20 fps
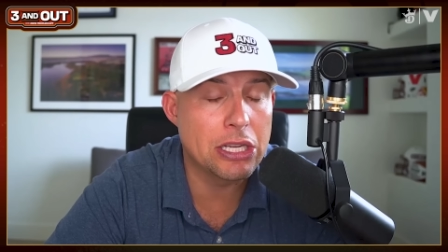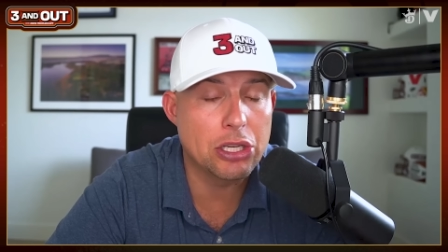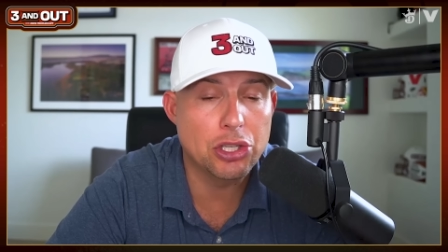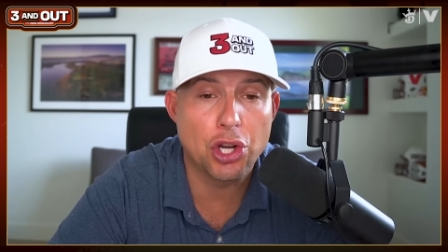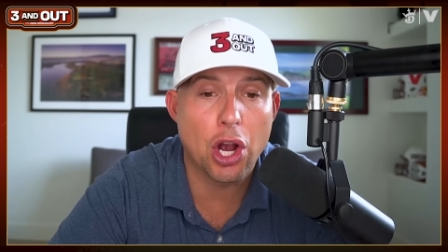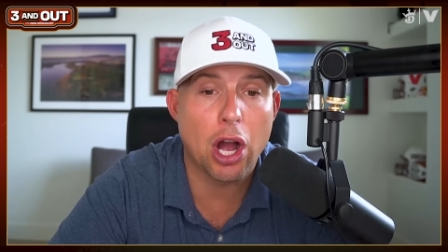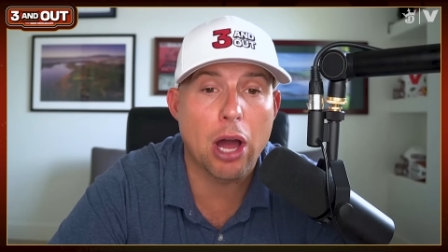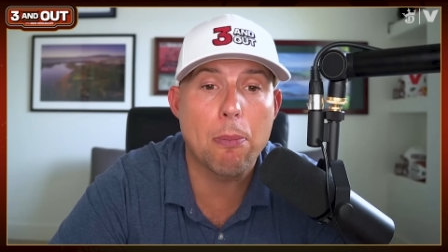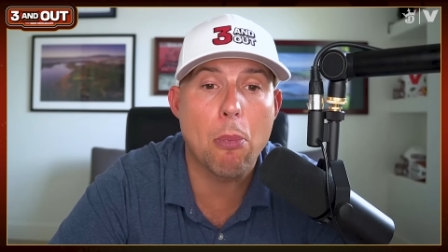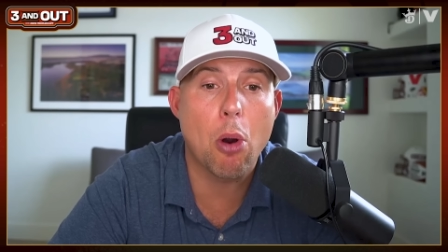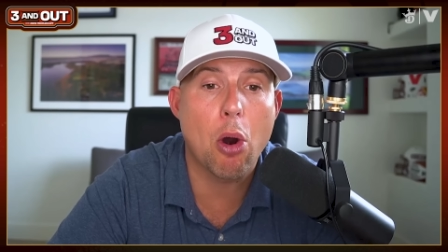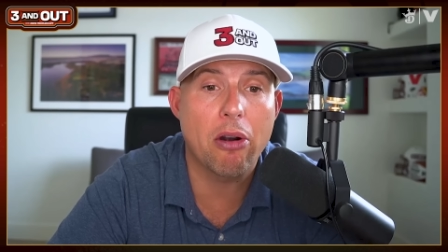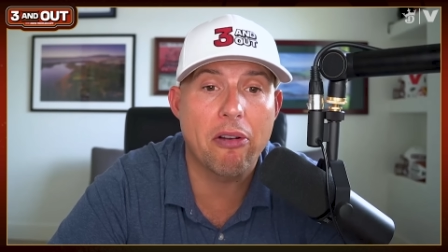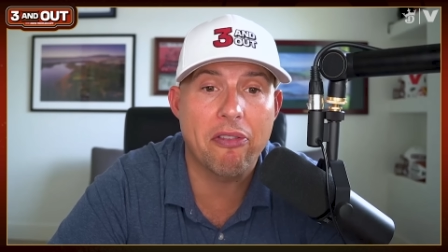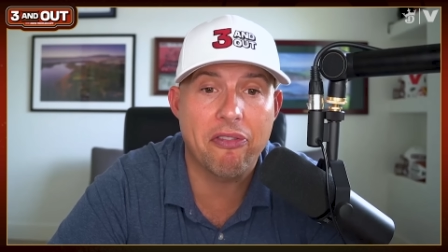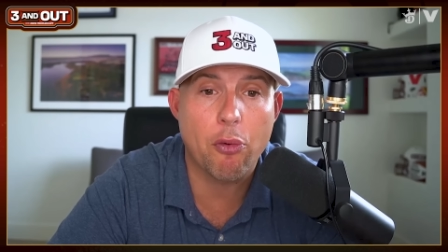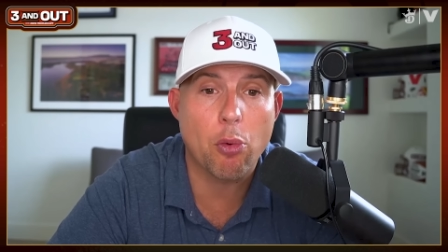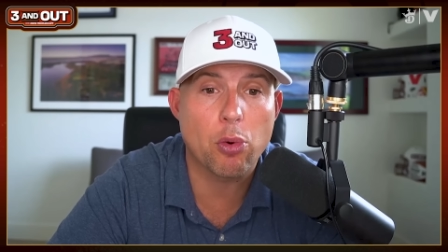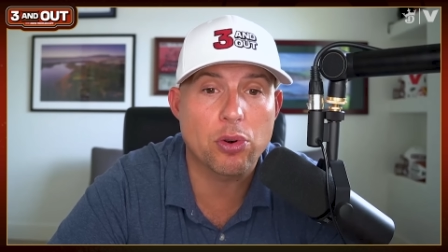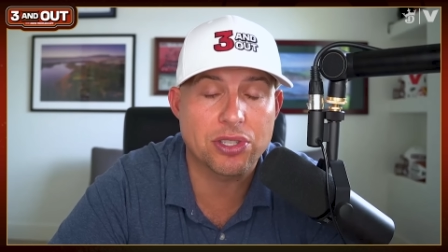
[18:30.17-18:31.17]
John Mara
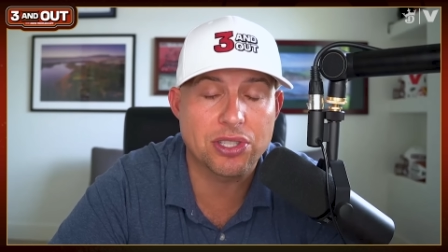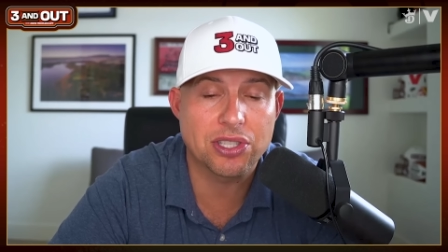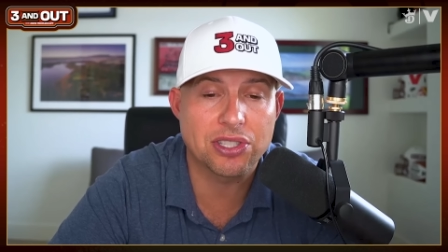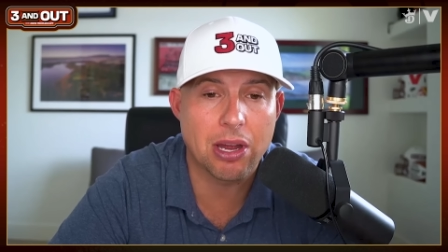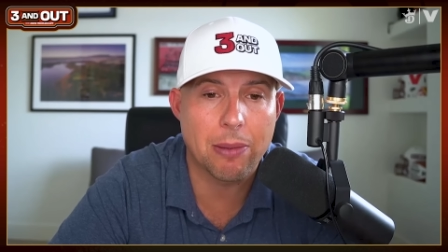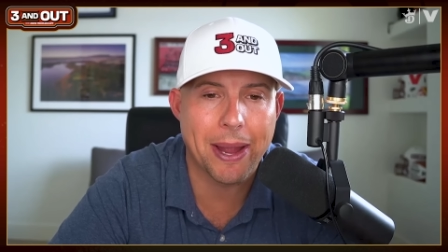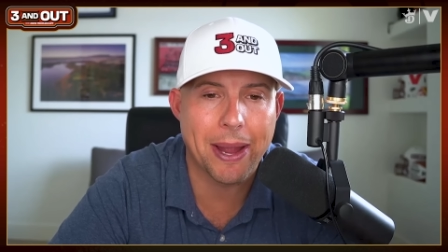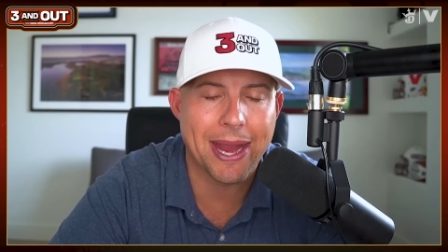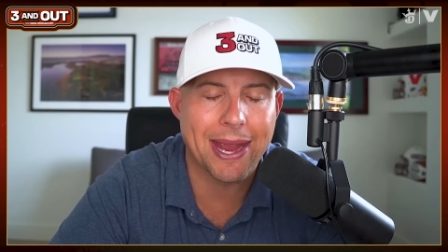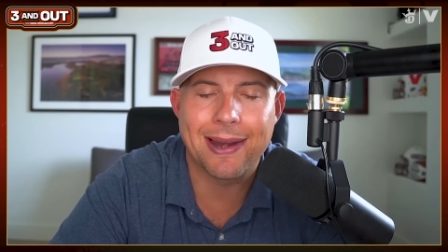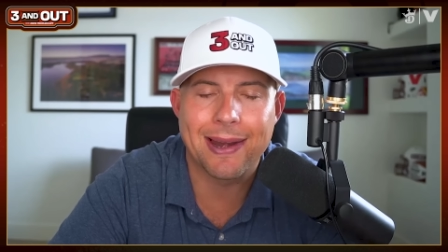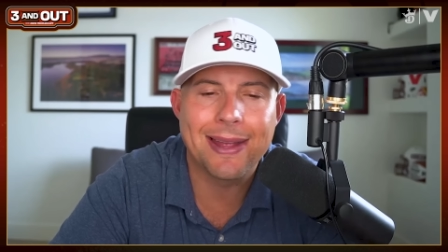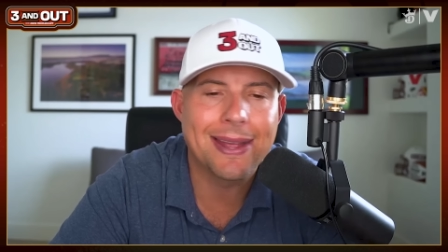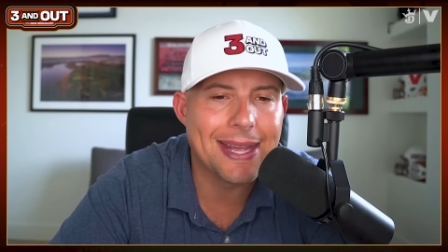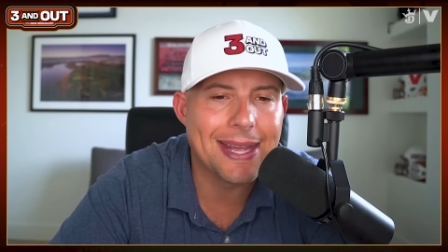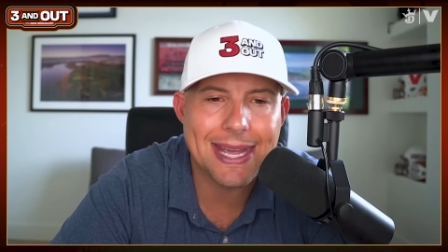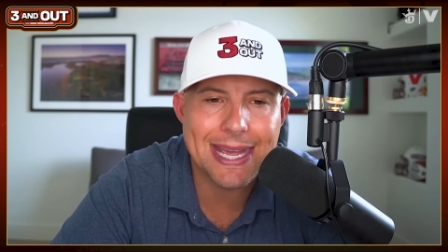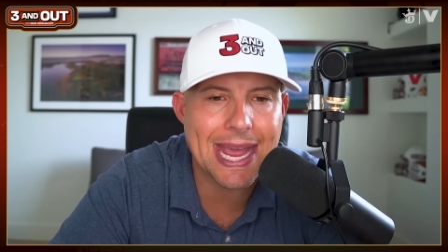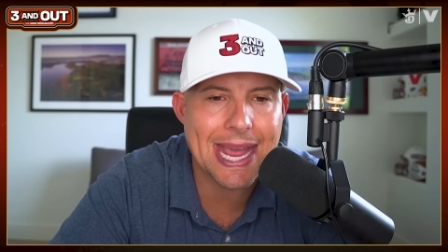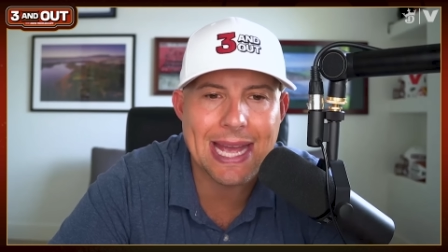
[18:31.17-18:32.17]
forced this on my hand.
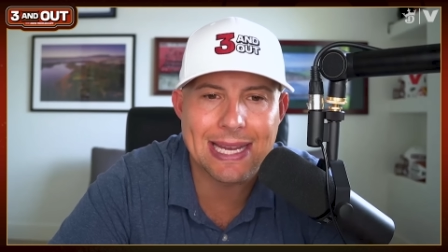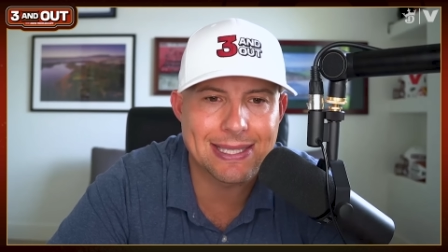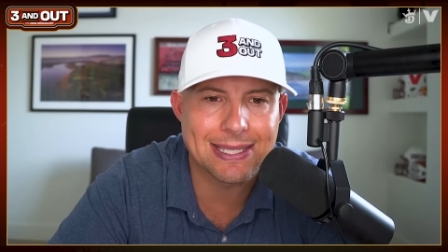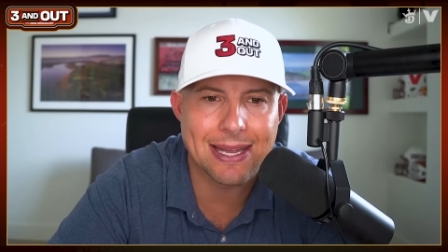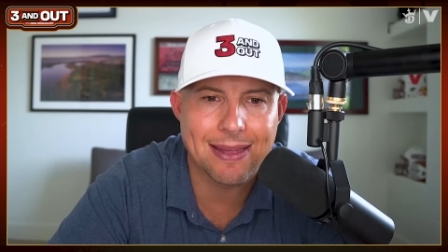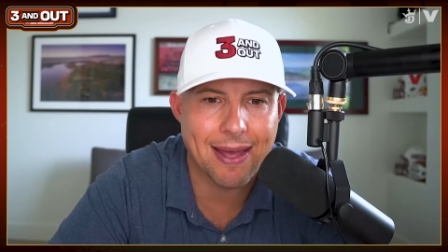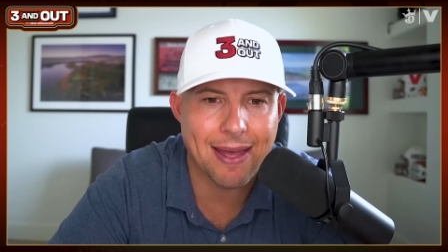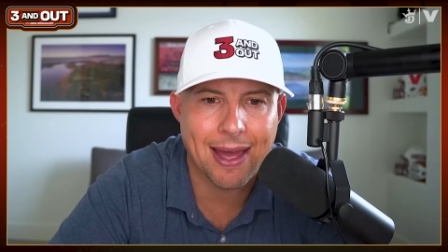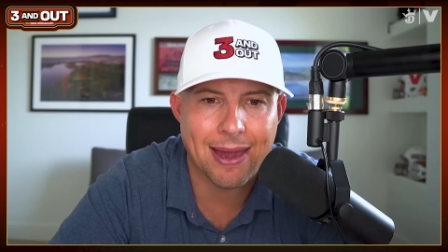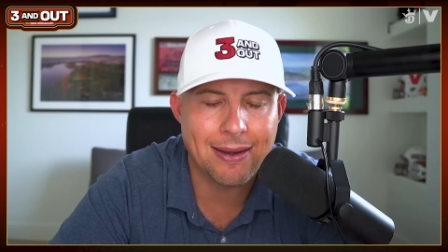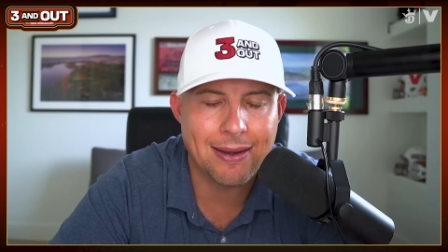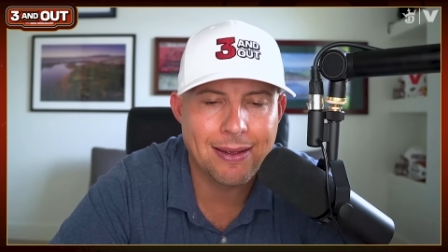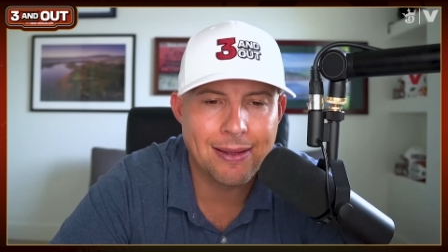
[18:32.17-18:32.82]
He can't say that